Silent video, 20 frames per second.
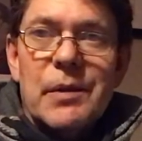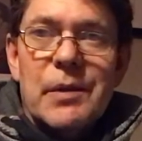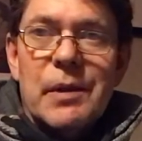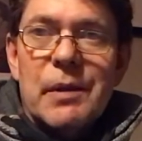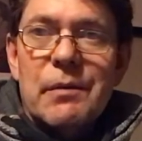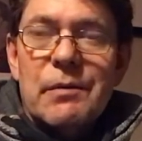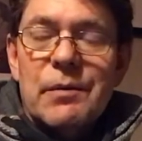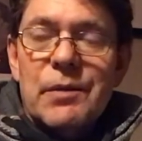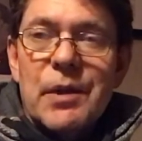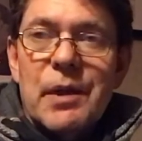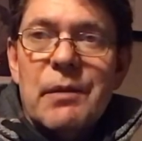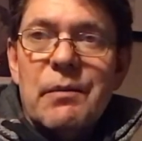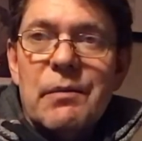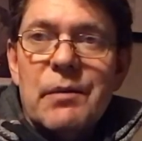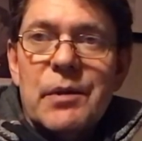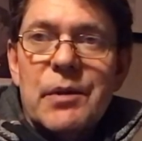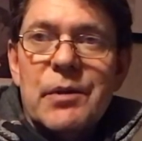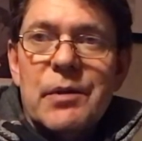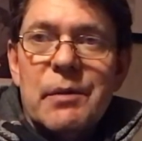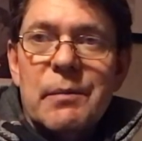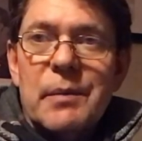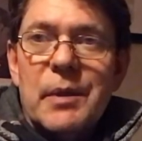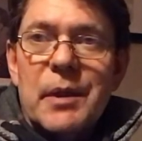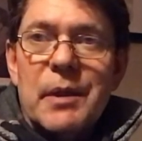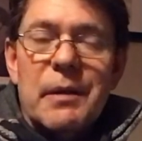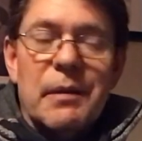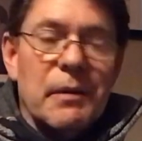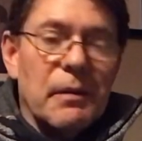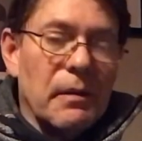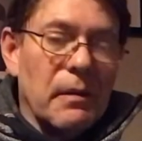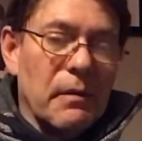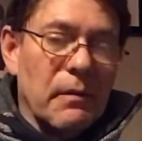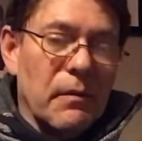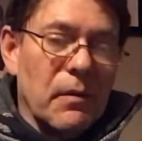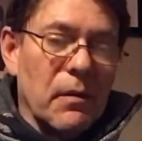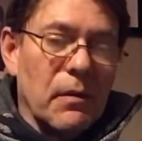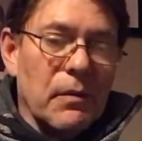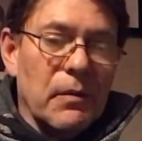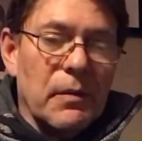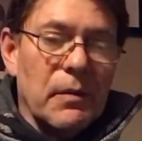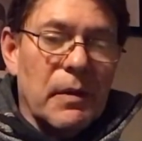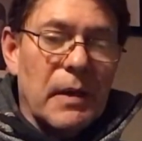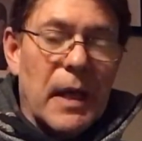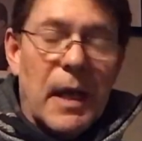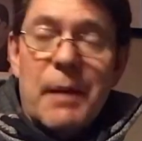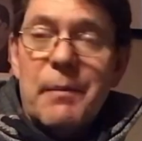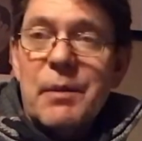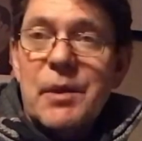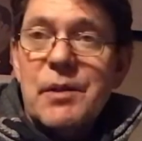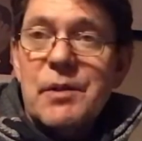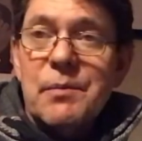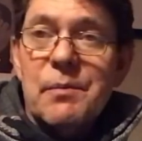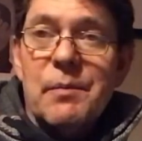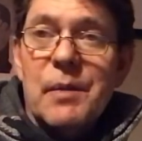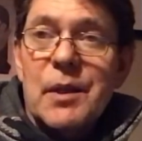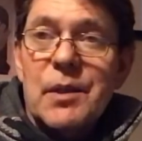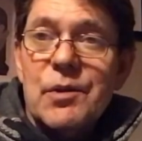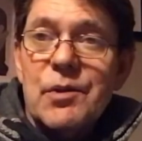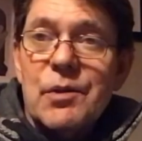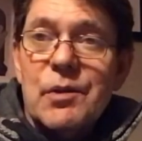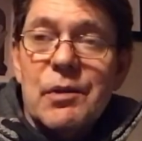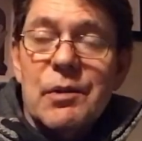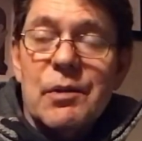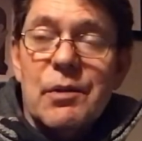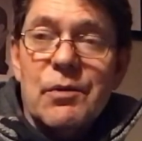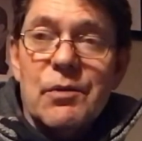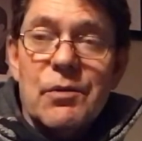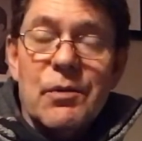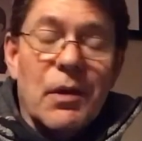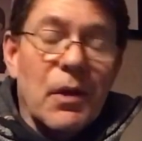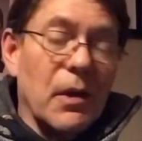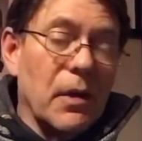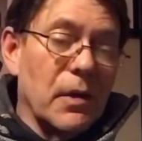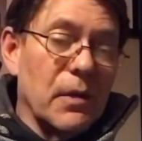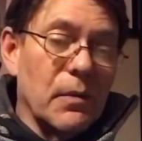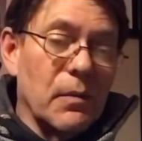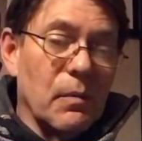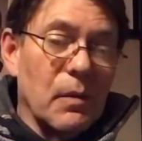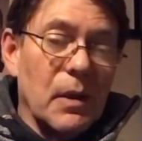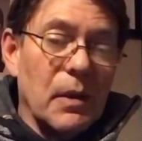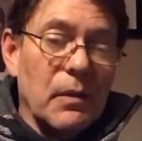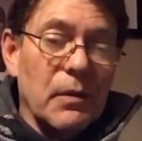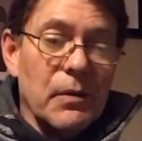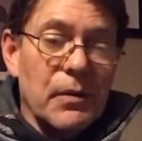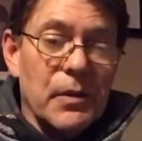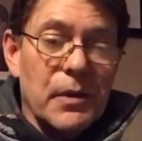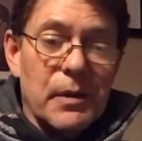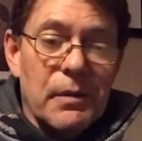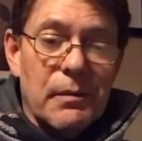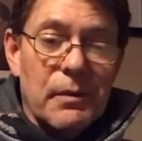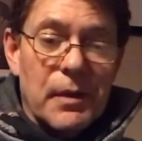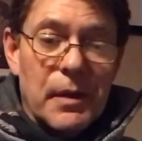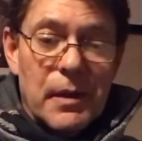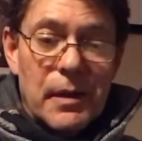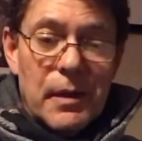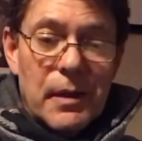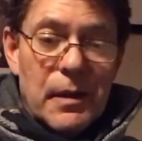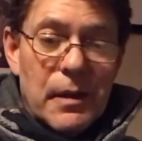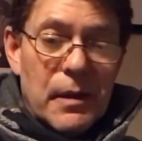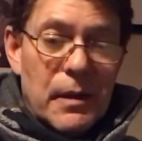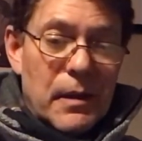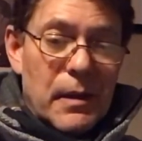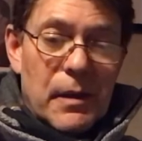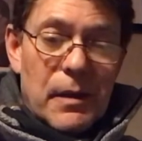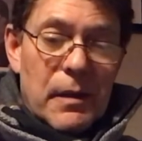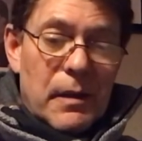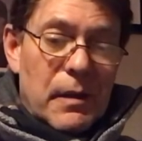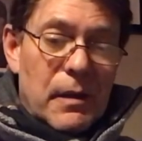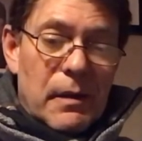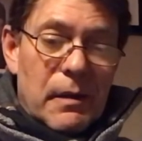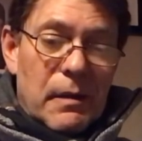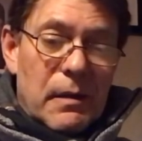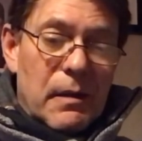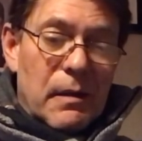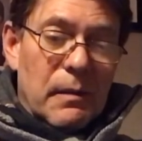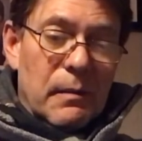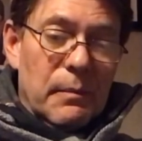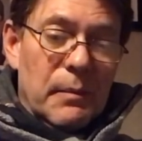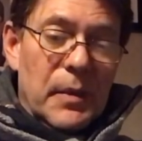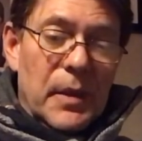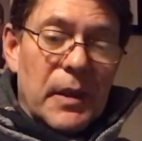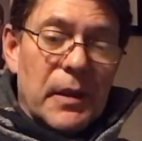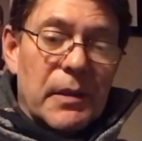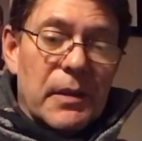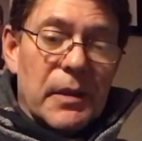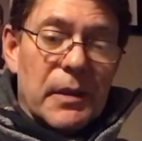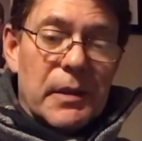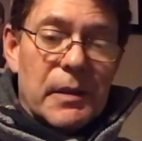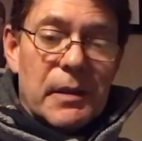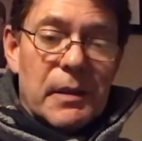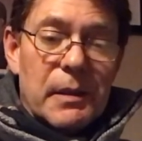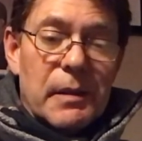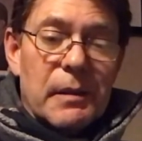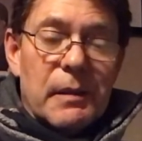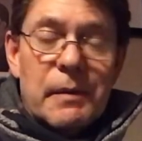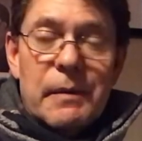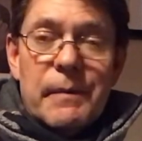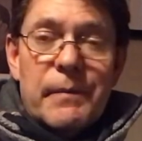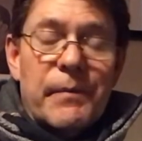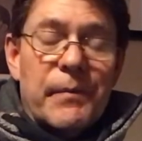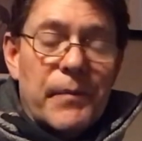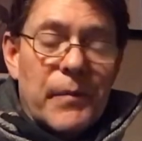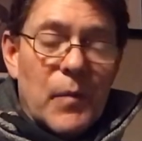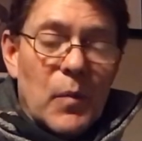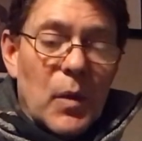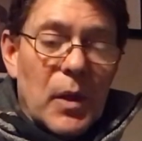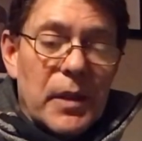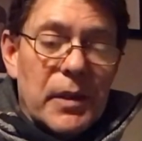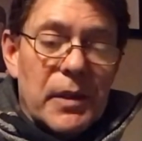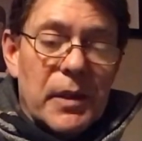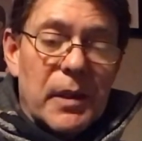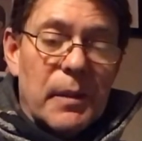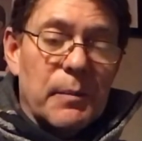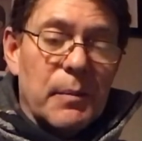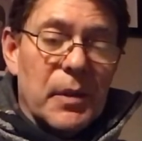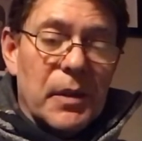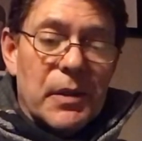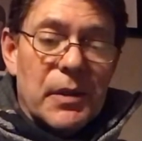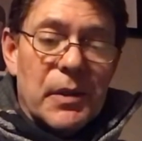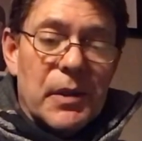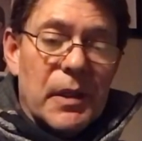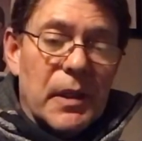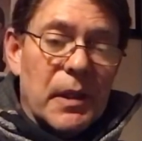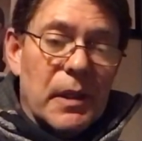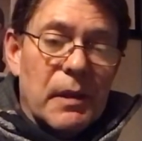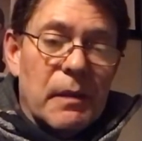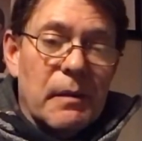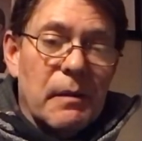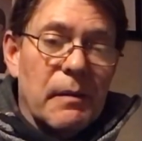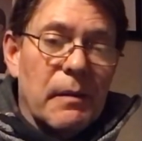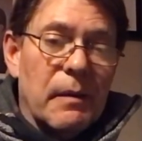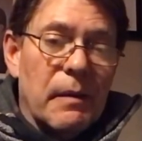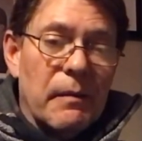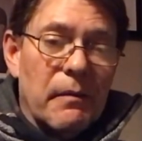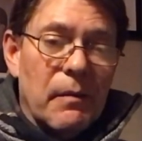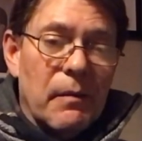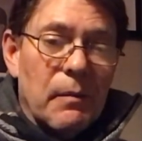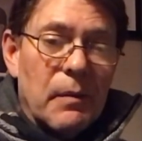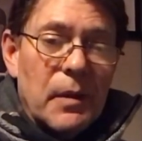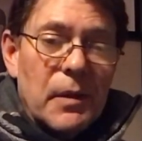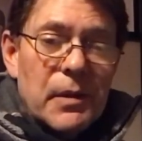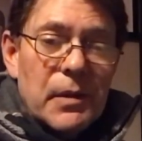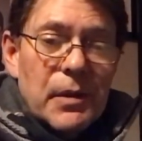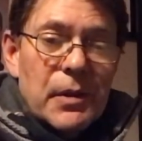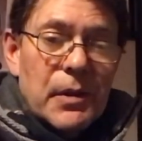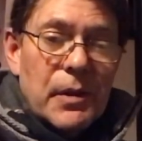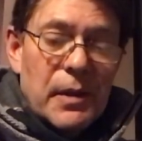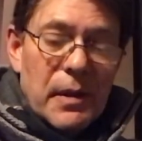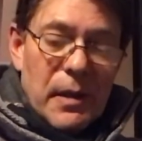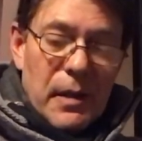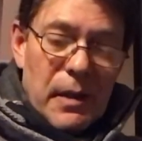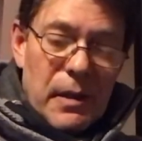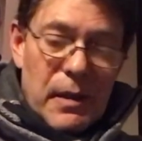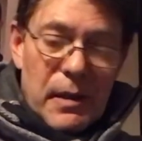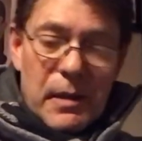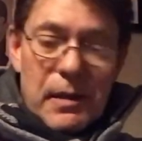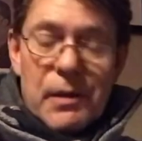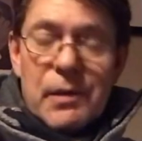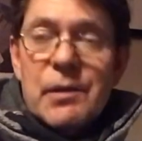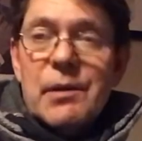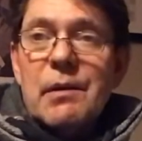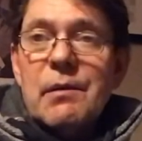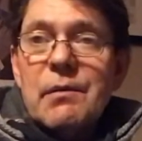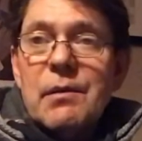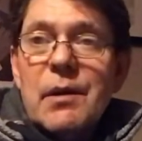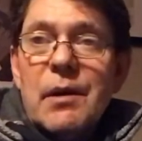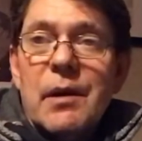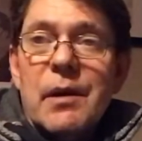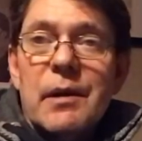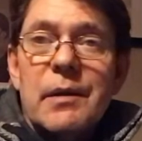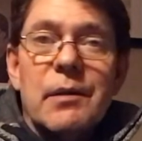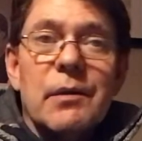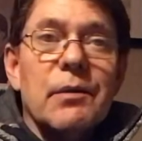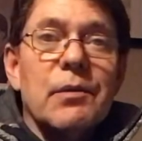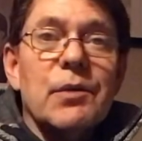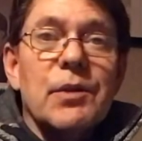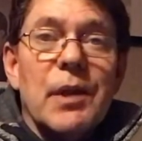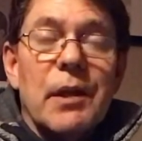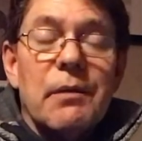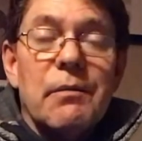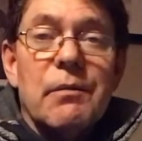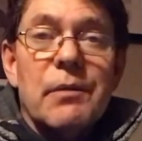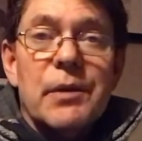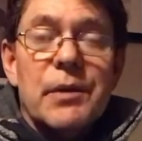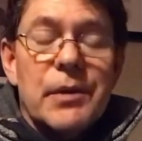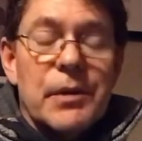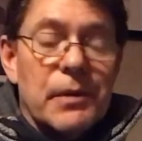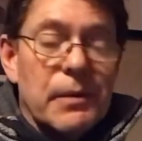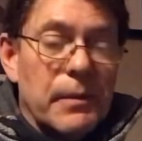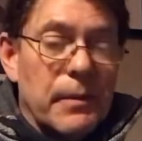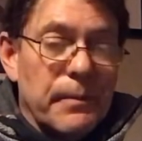so generous to me, and I've got Cabby's mixture to try as well, so can't beat it. YTPC, everyone's so kind and generous.